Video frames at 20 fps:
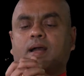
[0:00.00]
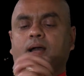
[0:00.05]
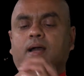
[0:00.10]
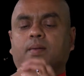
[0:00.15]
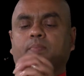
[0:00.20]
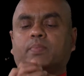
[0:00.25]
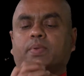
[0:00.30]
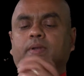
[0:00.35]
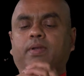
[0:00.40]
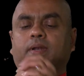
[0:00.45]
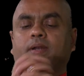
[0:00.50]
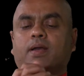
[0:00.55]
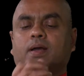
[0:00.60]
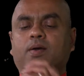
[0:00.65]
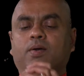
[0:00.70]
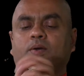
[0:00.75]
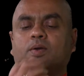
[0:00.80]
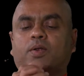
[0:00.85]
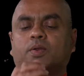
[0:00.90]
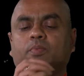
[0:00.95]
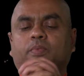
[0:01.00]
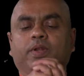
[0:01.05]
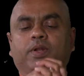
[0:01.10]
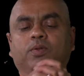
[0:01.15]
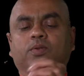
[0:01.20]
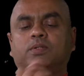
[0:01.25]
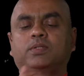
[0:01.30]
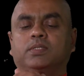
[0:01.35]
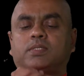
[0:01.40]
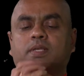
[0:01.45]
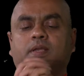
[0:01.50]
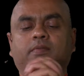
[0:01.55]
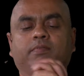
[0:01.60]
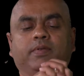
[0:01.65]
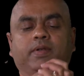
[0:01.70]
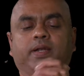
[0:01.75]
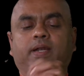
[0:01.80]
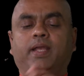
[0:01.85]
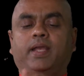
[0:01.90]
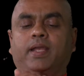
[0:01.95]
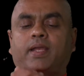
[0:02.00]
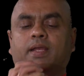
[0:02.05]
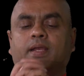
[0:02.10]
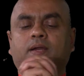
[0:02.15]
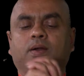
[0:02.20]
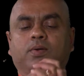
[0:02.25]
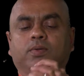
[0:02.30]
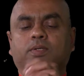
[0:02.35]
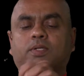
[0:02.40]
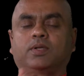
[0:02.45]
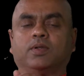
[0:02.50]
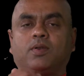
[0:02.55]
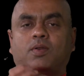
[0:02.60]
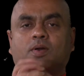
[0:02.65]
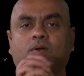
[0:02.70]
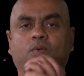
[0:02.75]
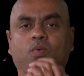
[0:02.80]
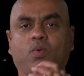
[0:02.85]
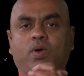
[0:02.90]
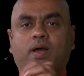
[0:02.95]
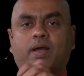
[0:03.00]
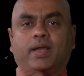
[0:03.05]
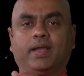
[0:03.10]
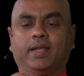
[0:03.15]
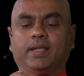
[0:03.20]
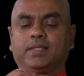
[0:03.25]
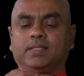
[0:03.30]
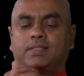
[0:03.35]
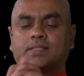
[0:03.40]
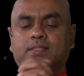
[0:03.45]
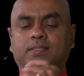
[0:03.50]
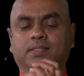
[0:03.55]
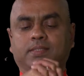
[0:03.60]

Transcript: Up and down. We do this every day, counterclockwise,